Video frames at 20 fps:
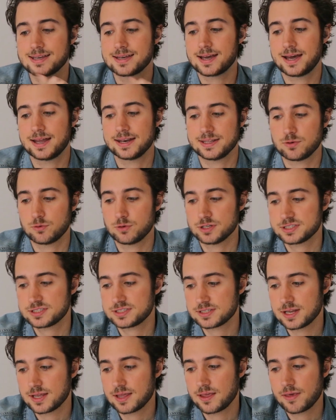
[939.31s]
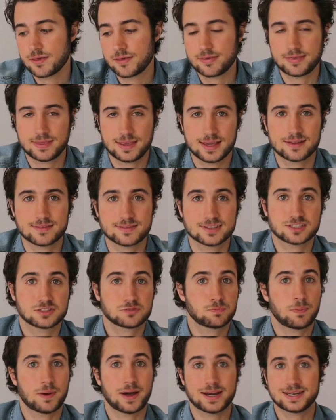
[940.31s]
and it was think the
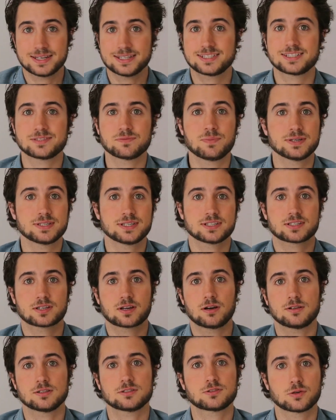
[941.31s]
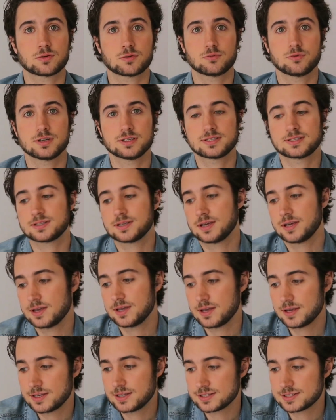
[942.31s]
Spanish business culture would
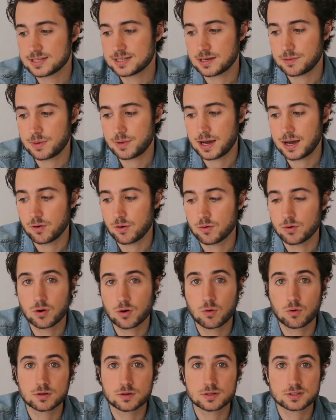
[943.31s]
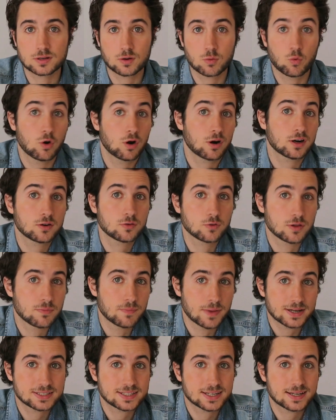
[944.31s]
somehow work with
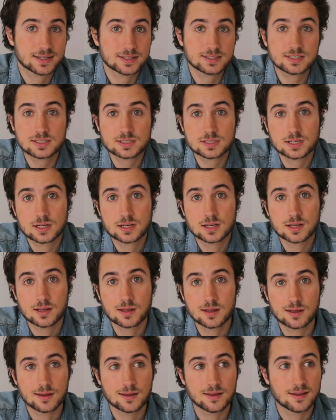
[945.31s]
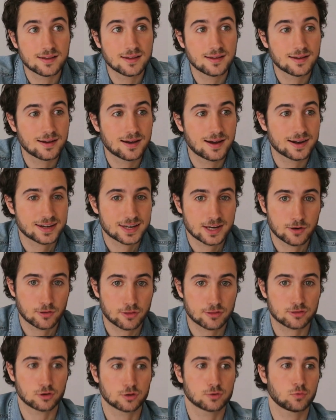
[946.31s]
Mexicans, and here the
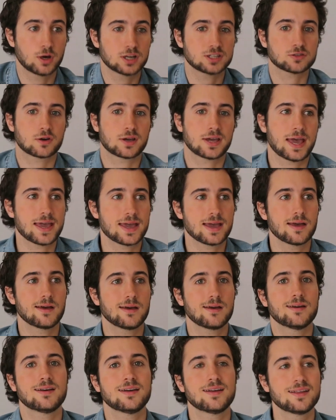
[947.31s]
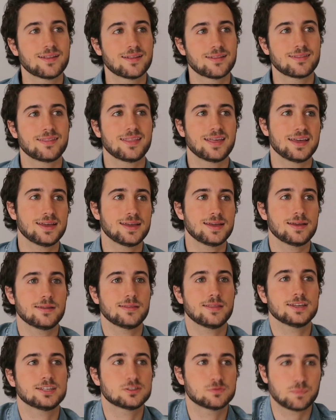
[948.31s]
thought was, okay,
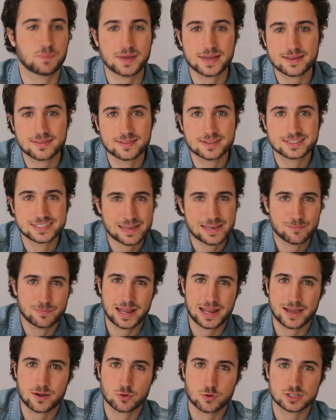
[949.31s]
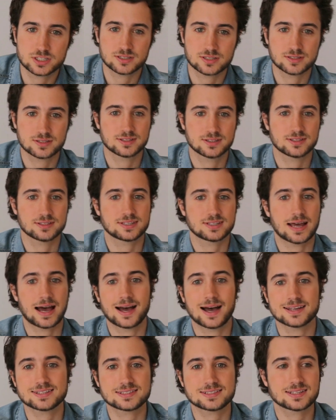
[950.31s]
they speak the same language as
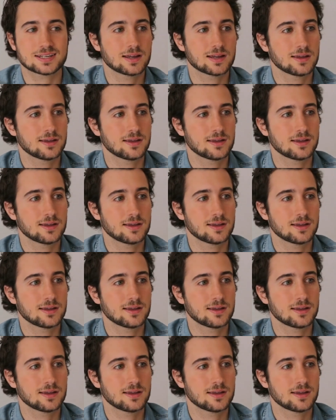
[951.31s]
us.